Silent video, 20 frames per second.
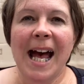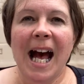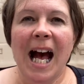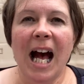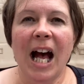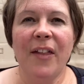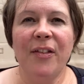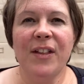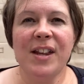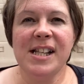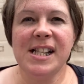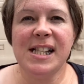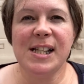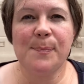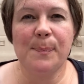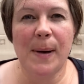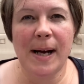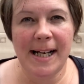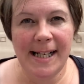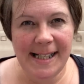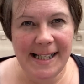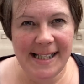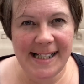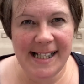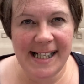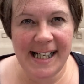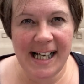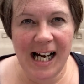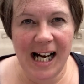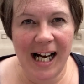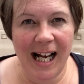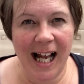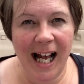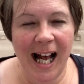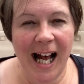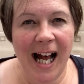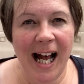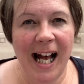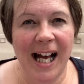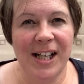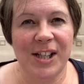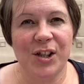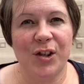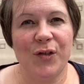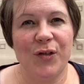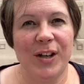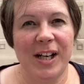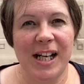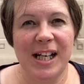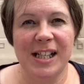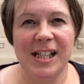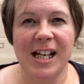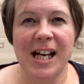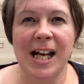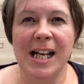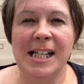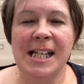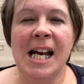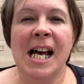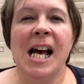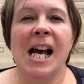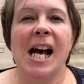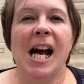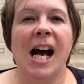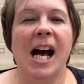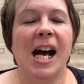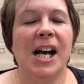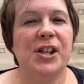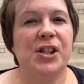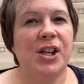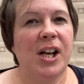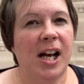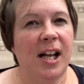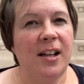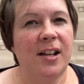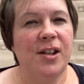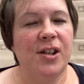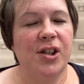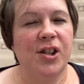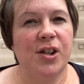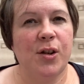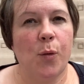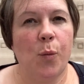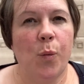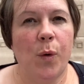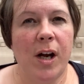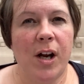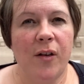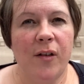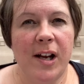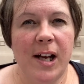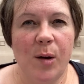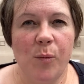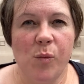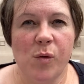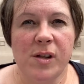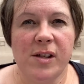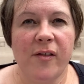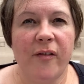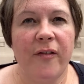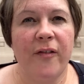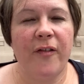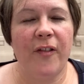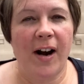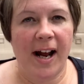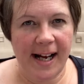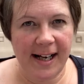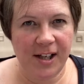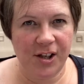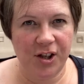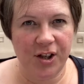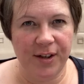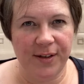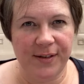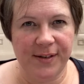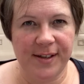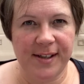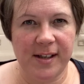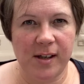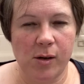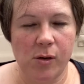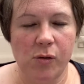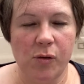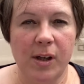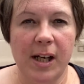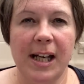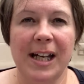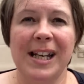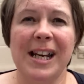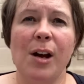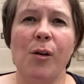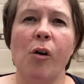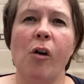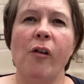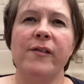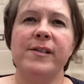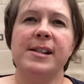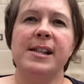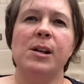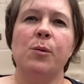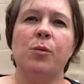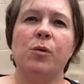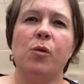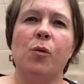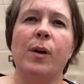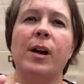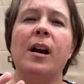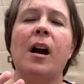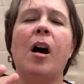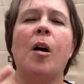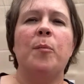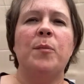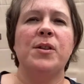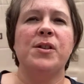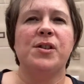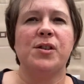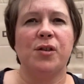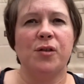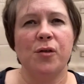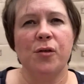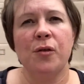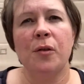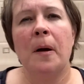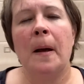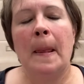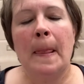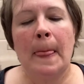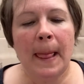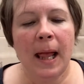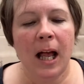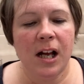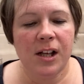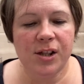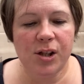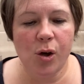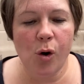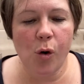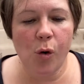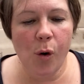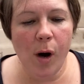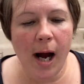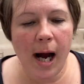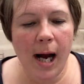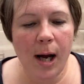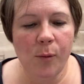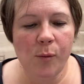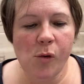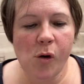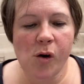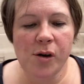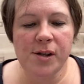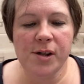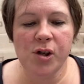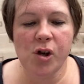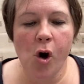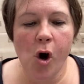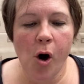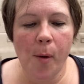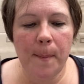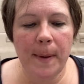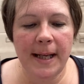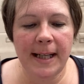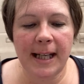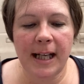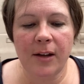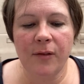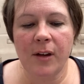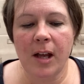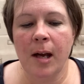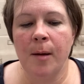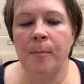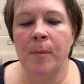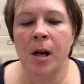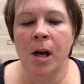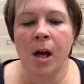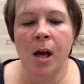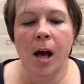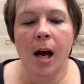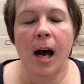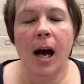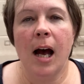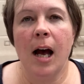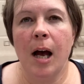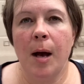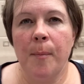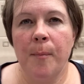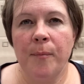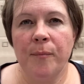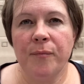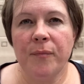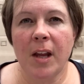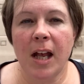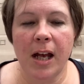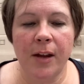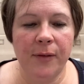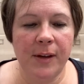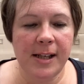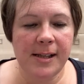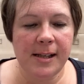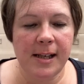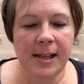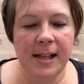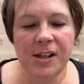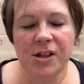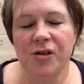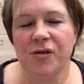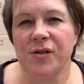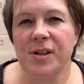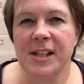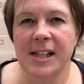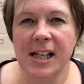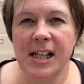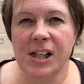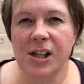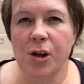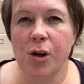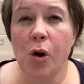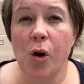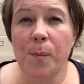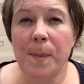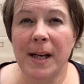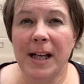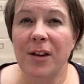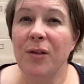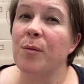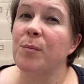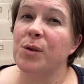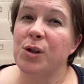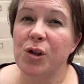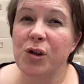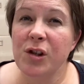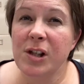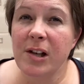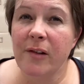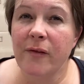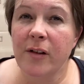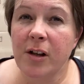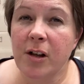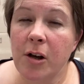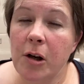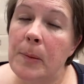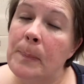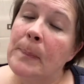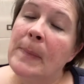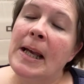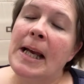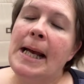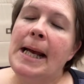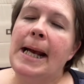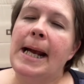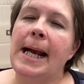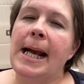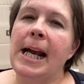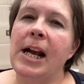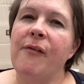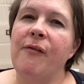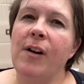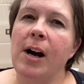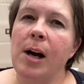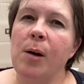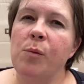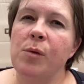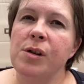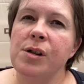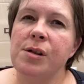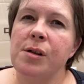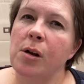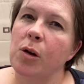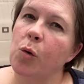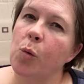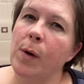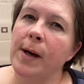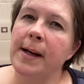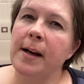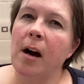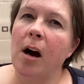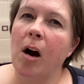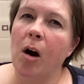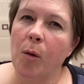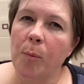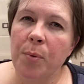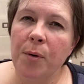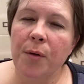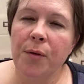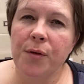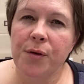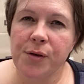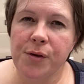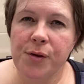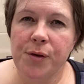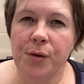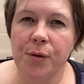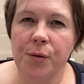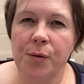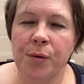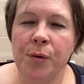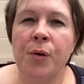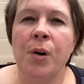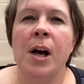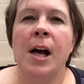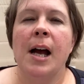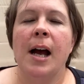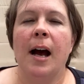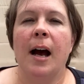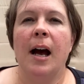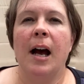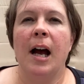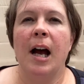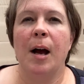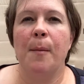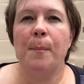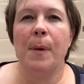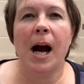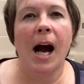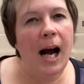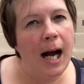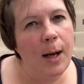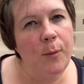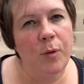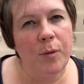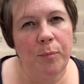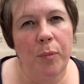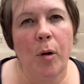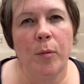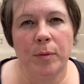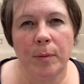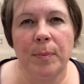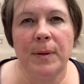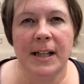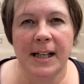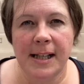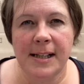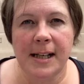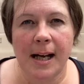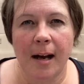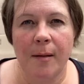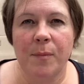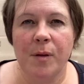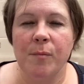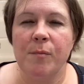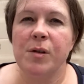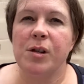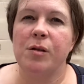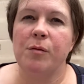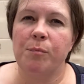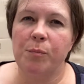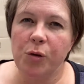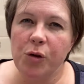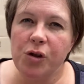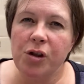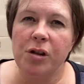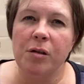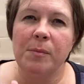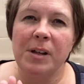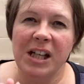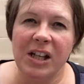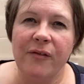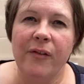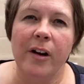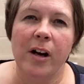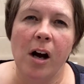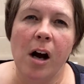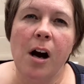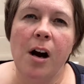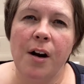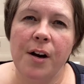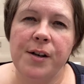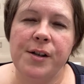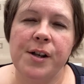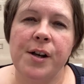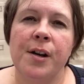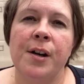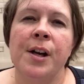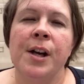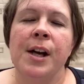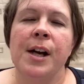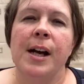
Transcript: And the spicy, I had created a challenge where it was fractions. Okay, now obviously we're going up the school, so I was not making them in this initial stage, not making them too difficult. If I was going up the school, I would probably adapt them to push them even harder,